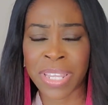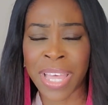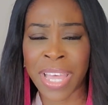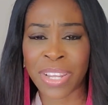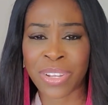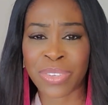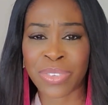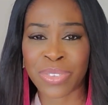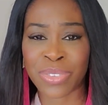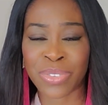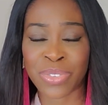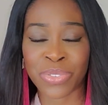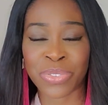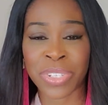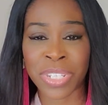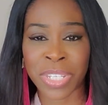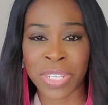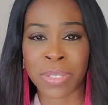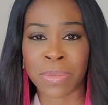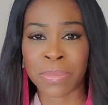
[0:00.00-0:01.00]
That
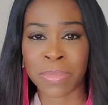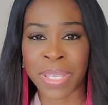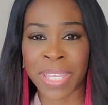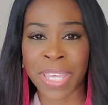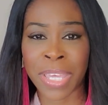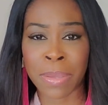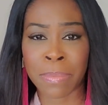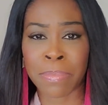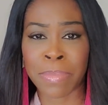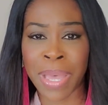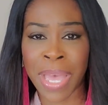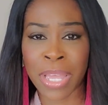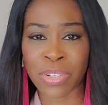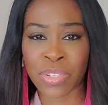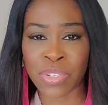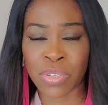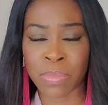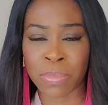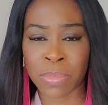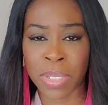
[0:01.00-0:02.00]
dream came
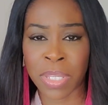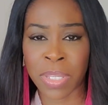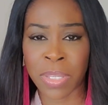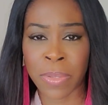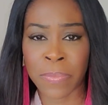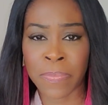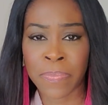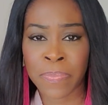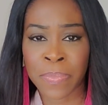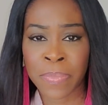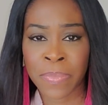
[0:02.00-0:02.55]
back to me.